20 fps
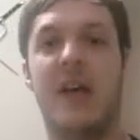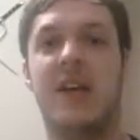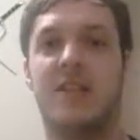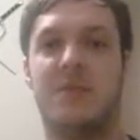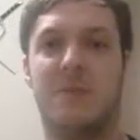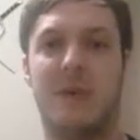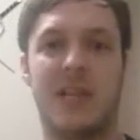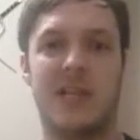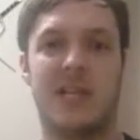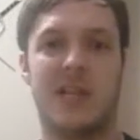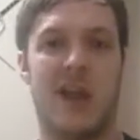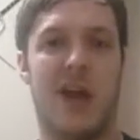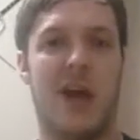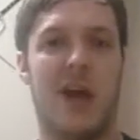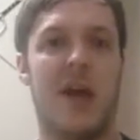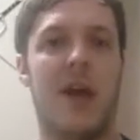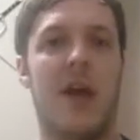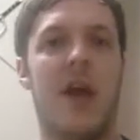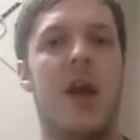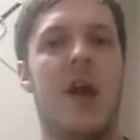Speak
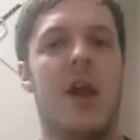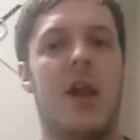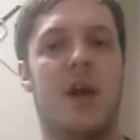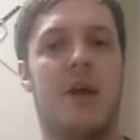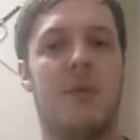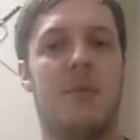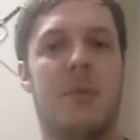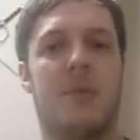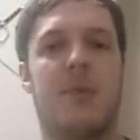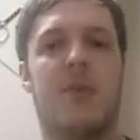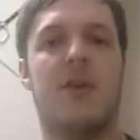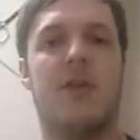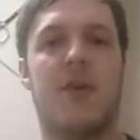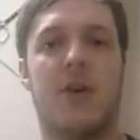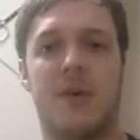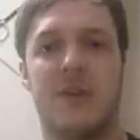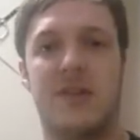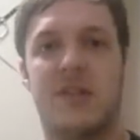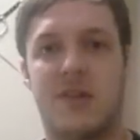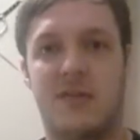Slow. Like, people that have
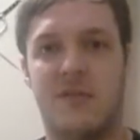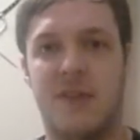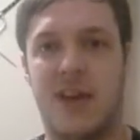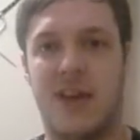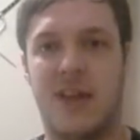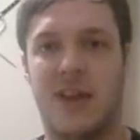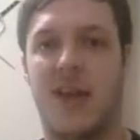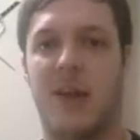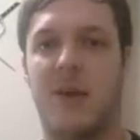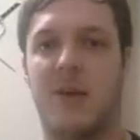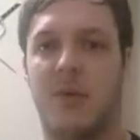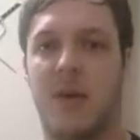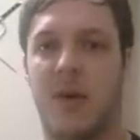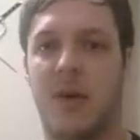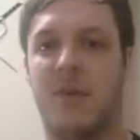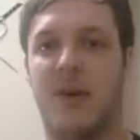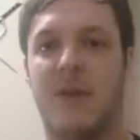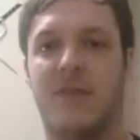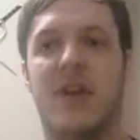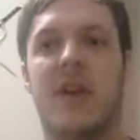commented regularly on,
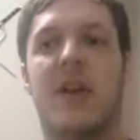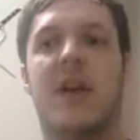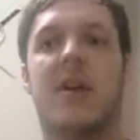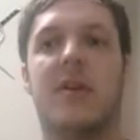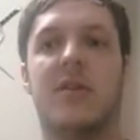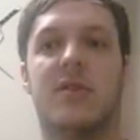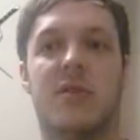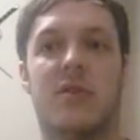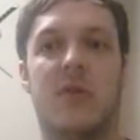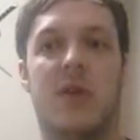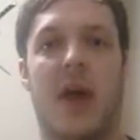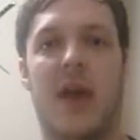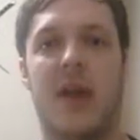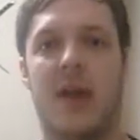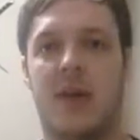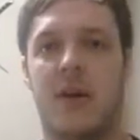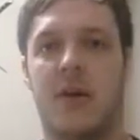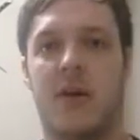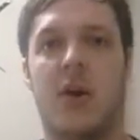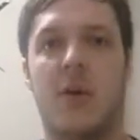like, my videos, or,
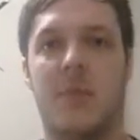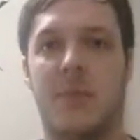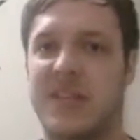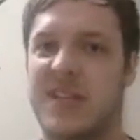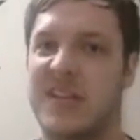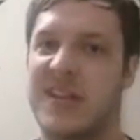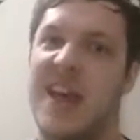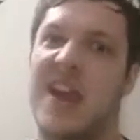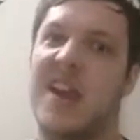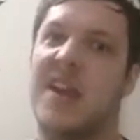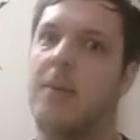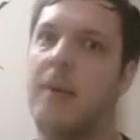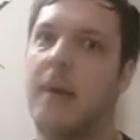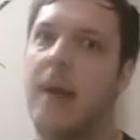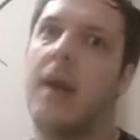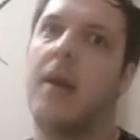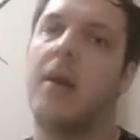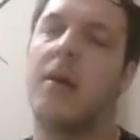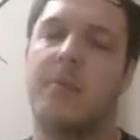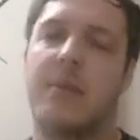like, commented
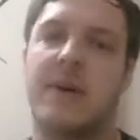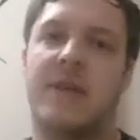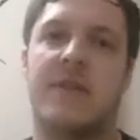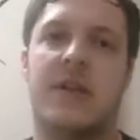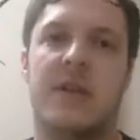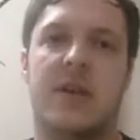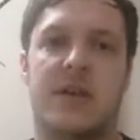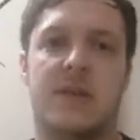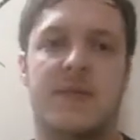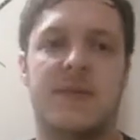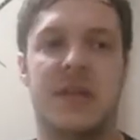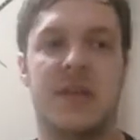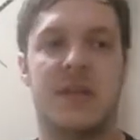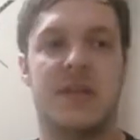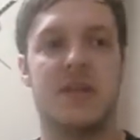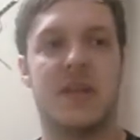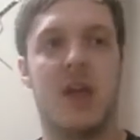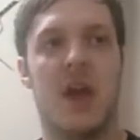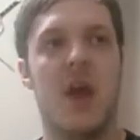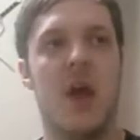anyway on my videos,
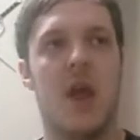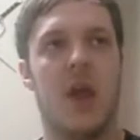because,